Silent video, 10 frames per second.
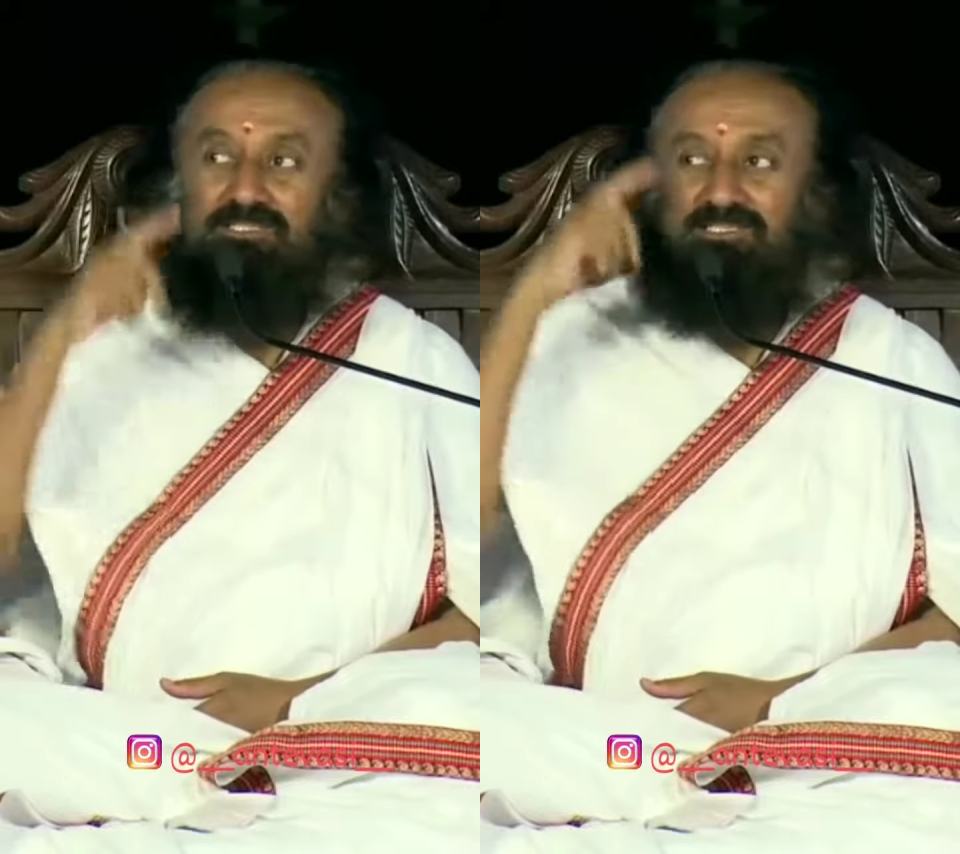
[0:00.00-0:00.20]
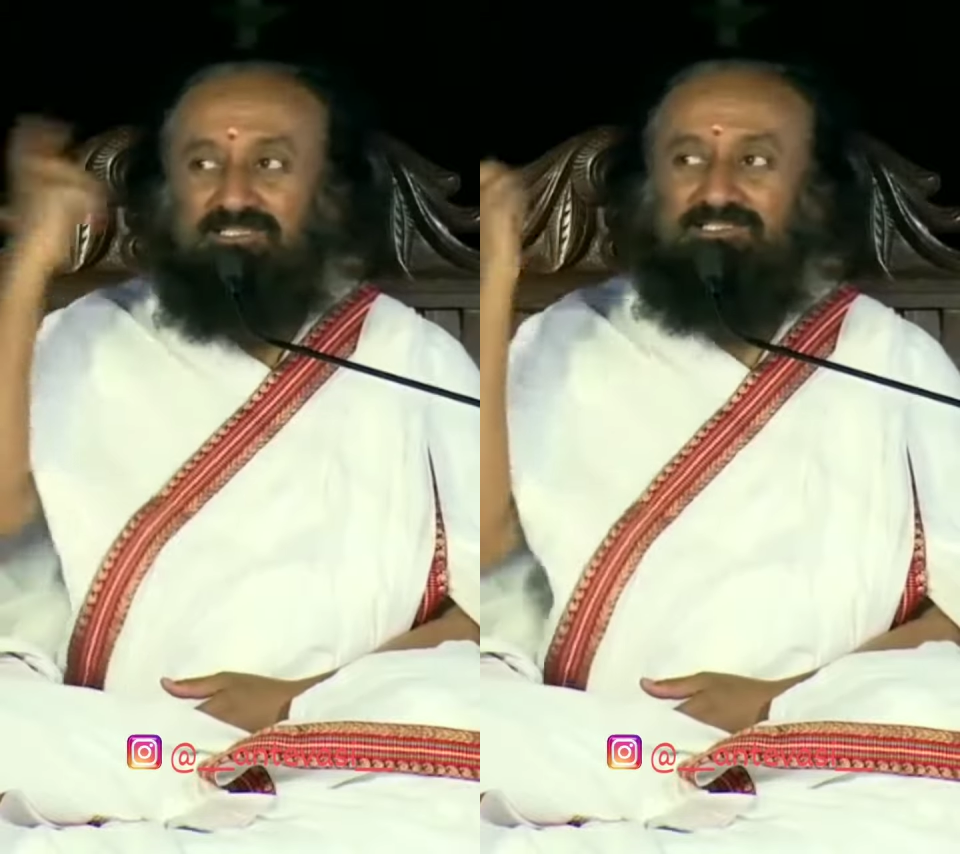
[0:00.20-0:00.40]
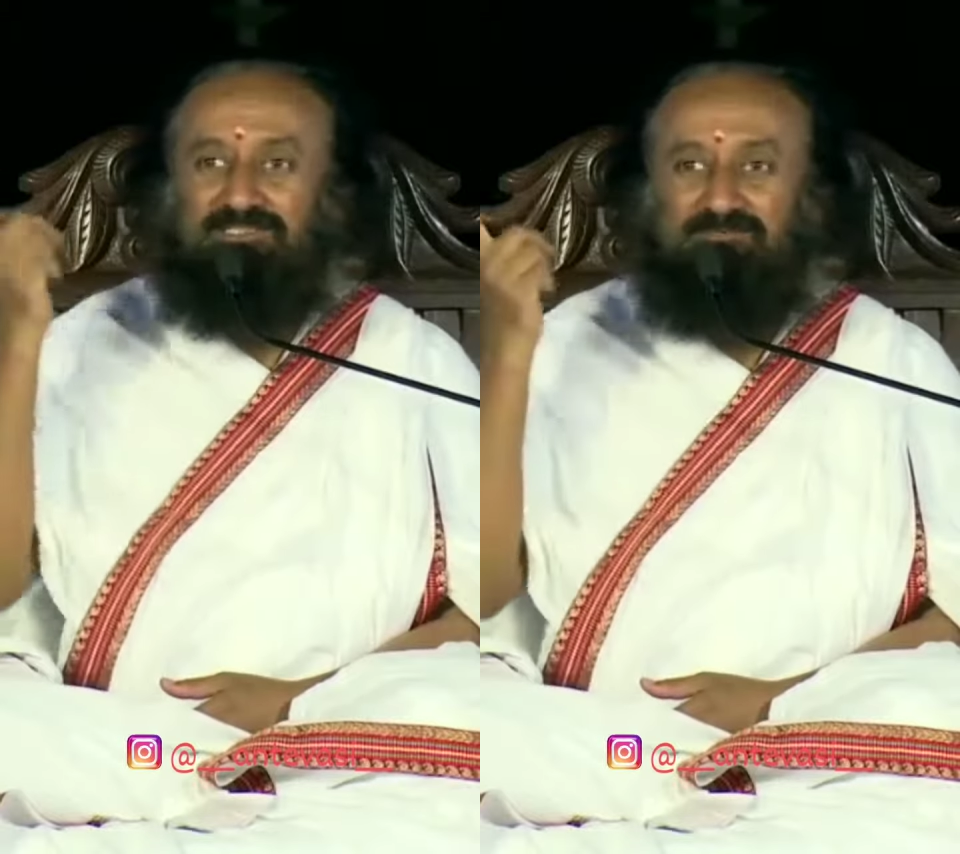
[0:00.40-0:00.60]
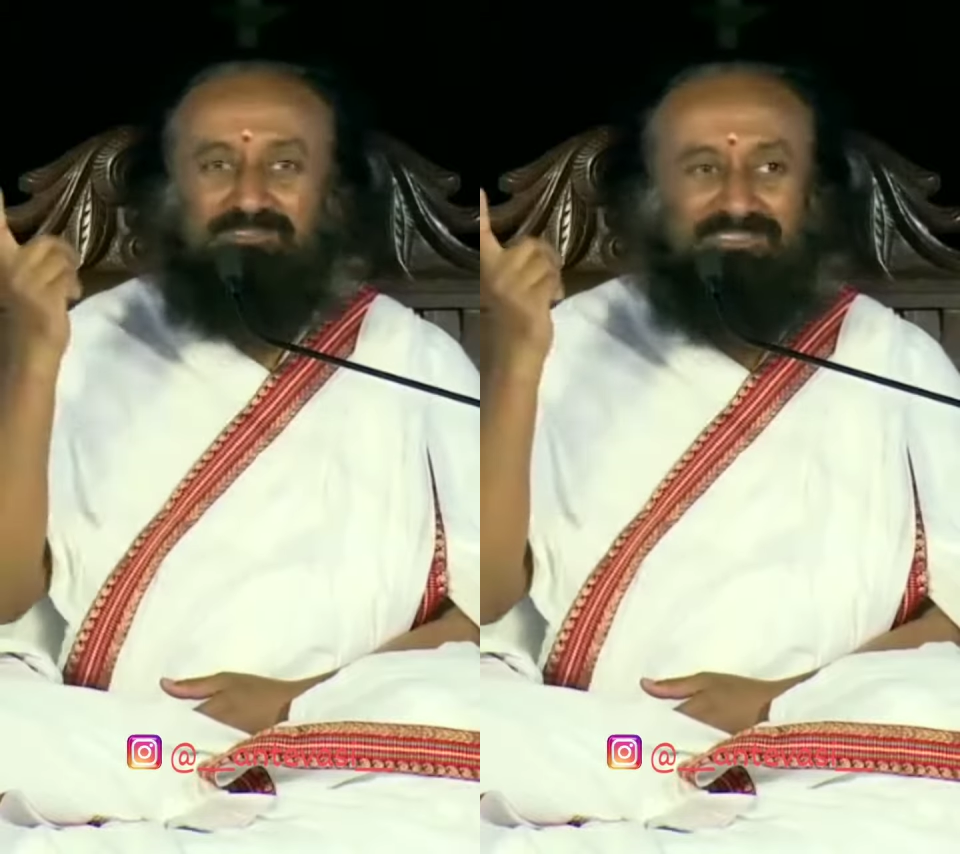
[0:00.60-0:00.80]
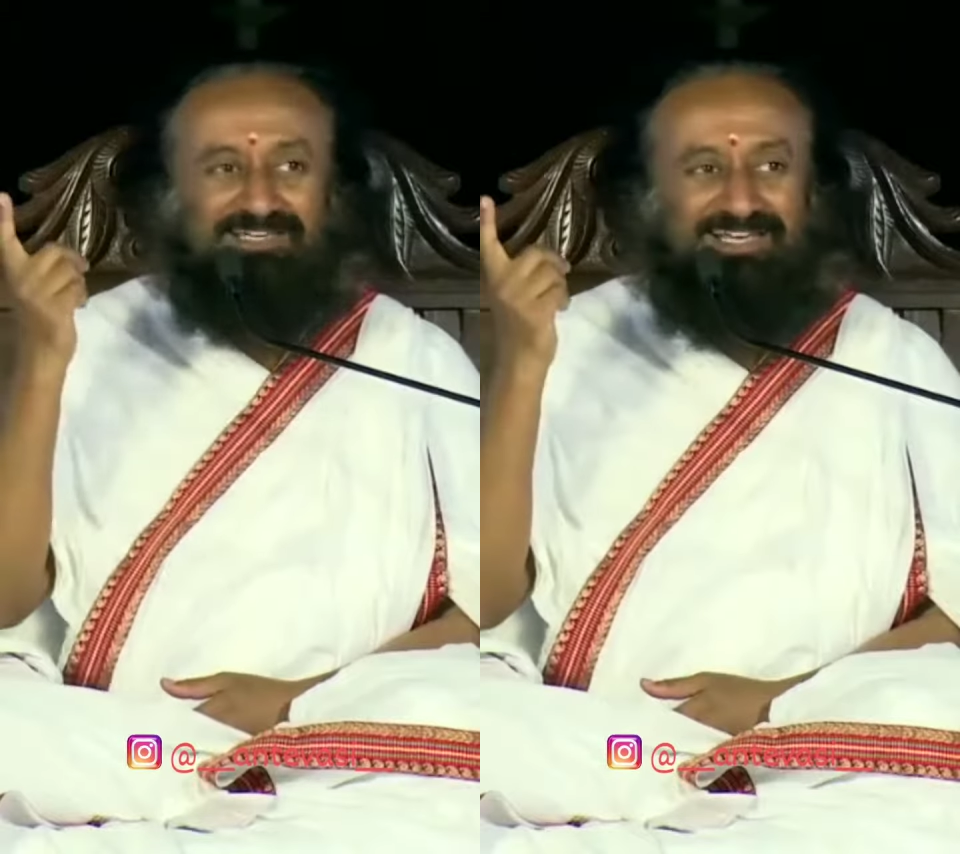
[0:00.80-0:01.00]
thinking
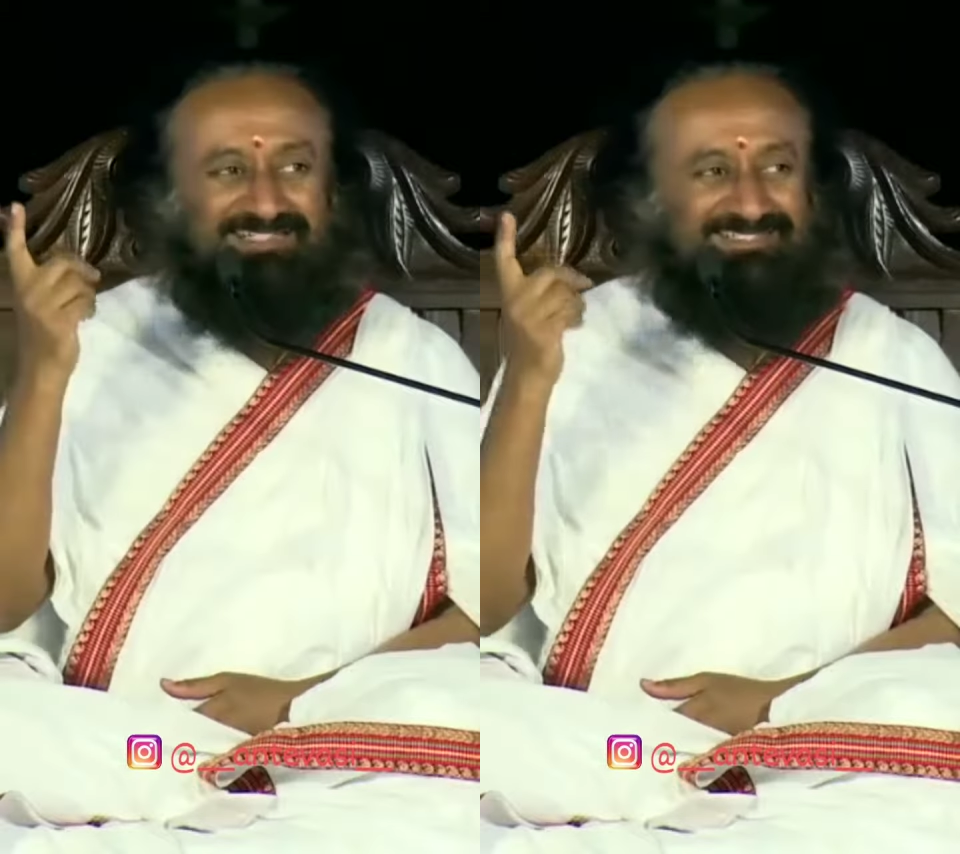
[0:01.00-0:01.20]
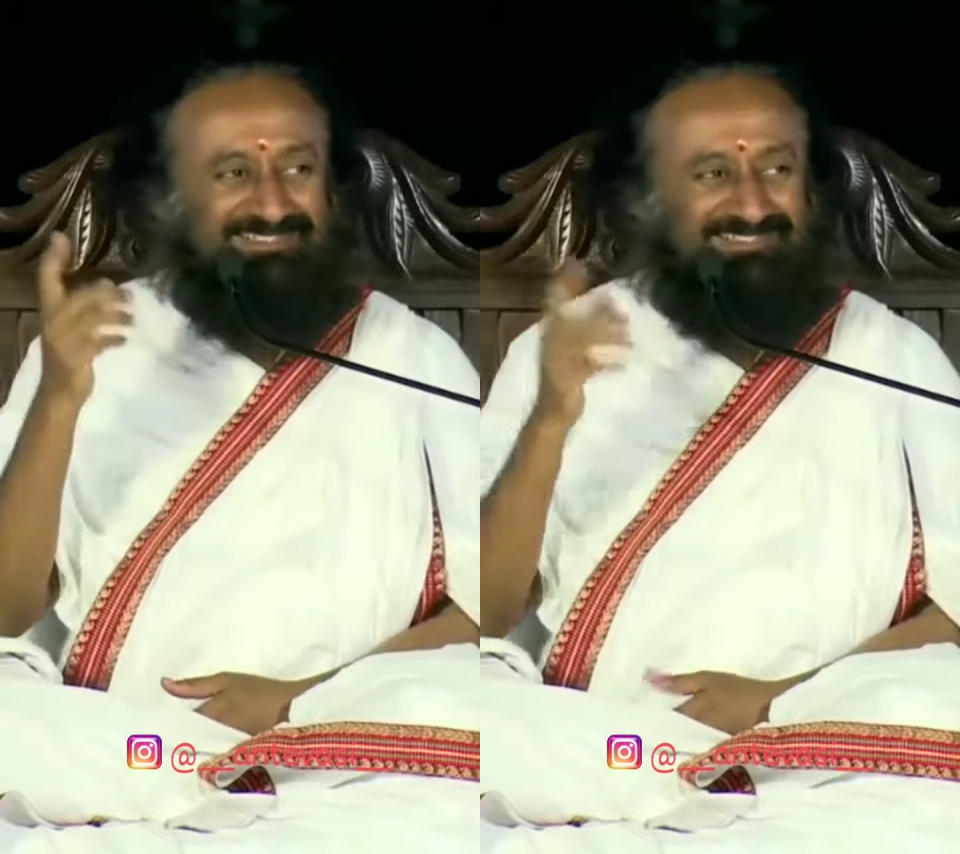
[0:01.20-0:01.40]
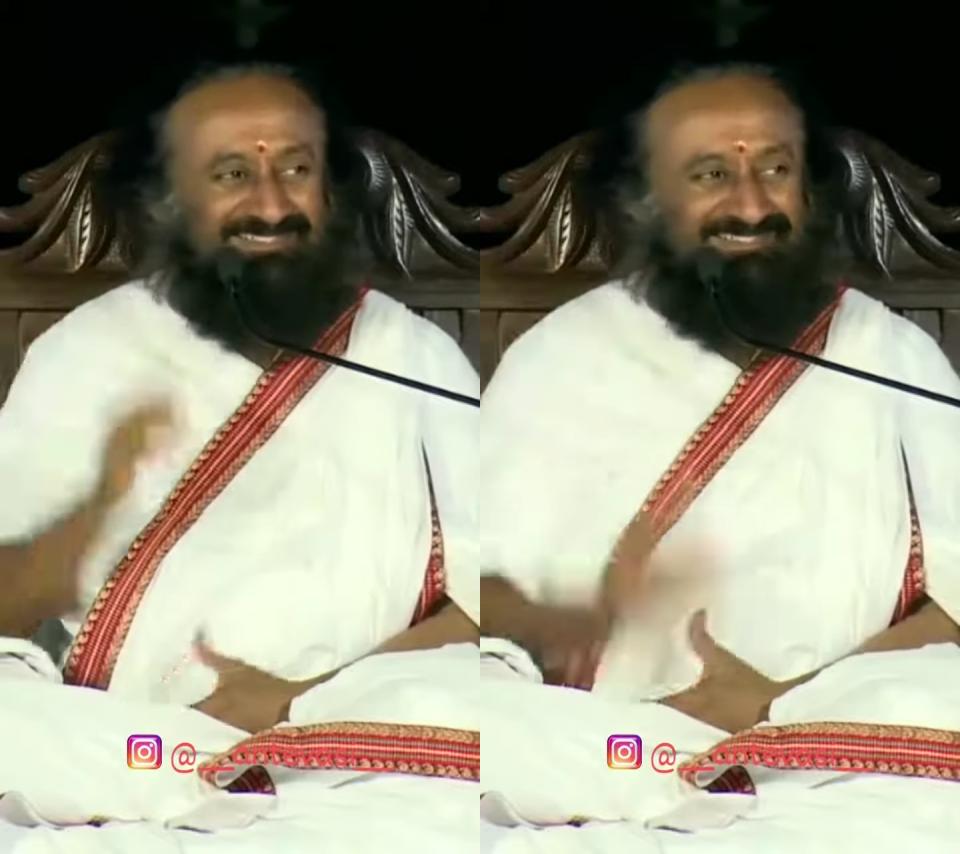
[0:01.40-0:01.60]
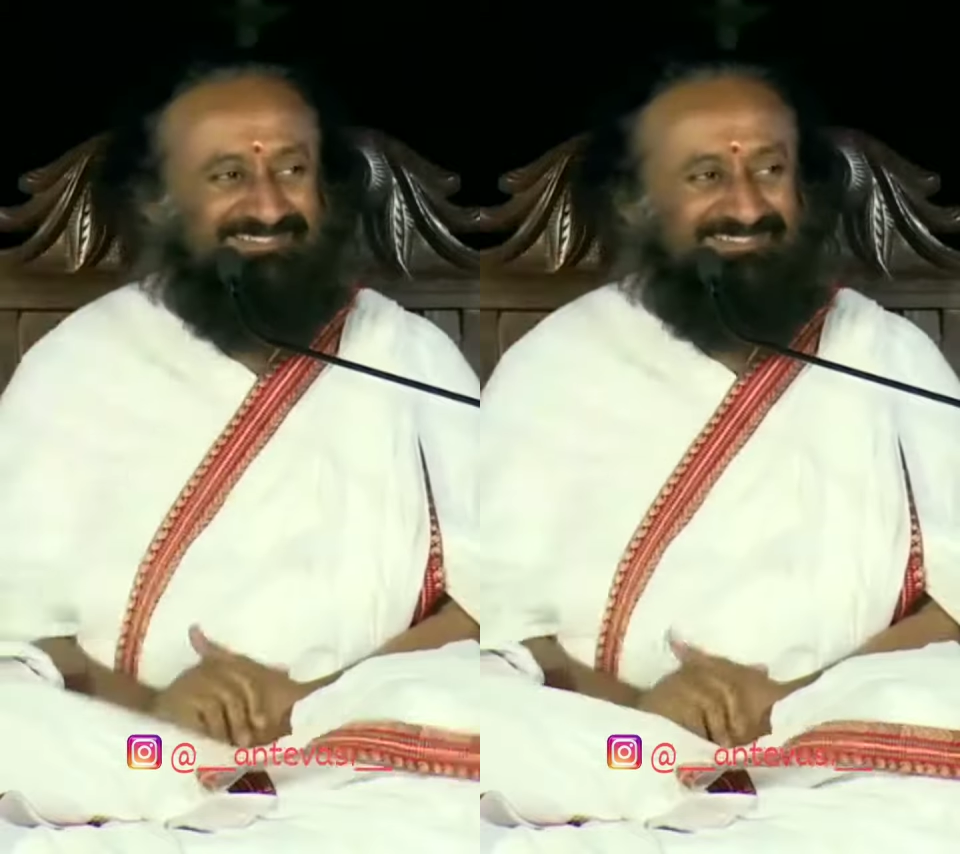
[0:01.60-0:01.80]
something else.